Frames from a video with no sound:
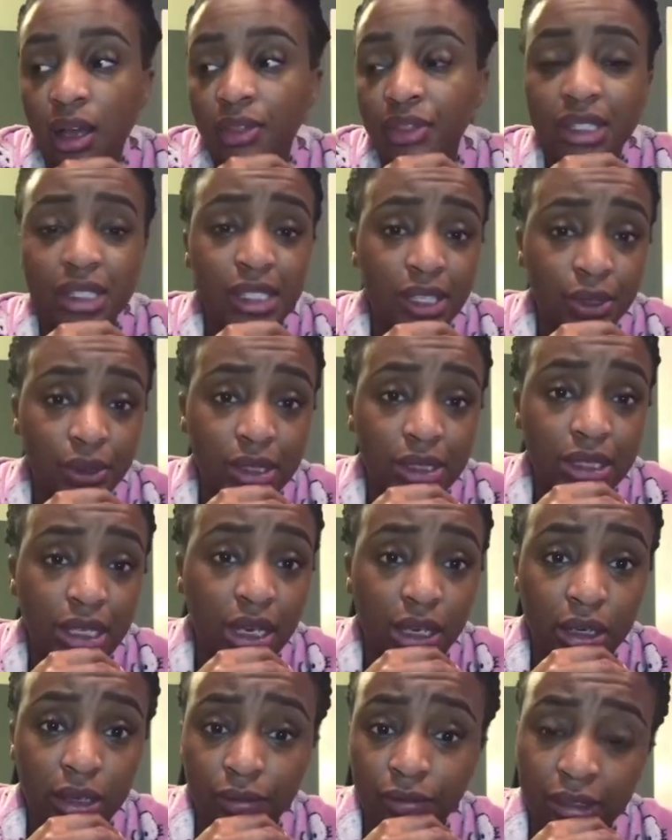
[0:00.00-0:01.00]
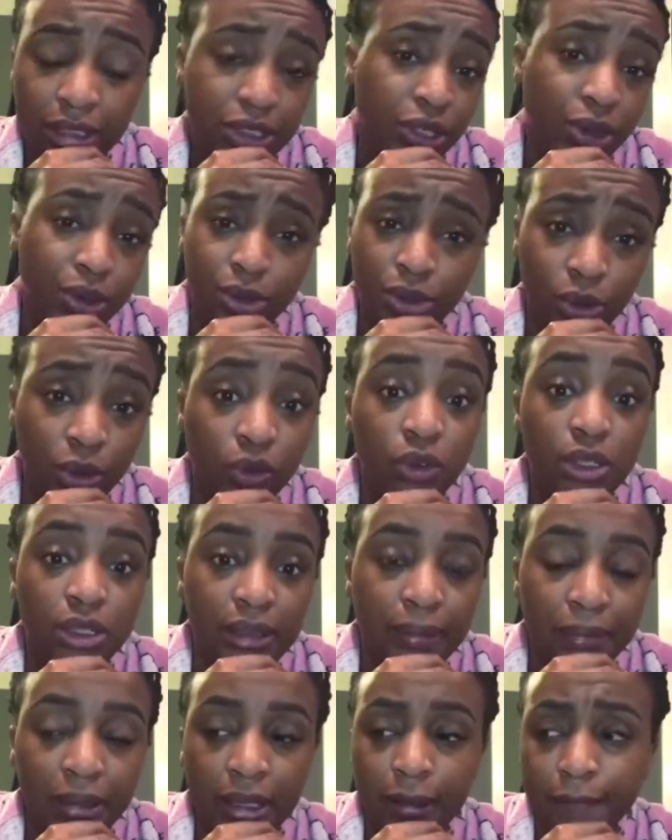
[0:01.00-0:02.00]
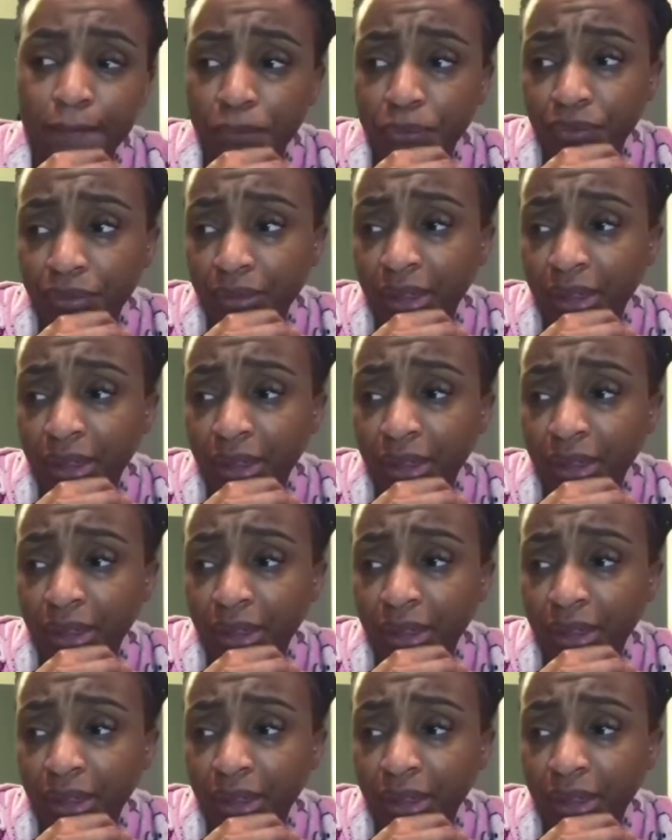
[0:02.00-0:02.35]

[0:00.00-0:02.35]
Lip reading: the secrets of eternal youth or something.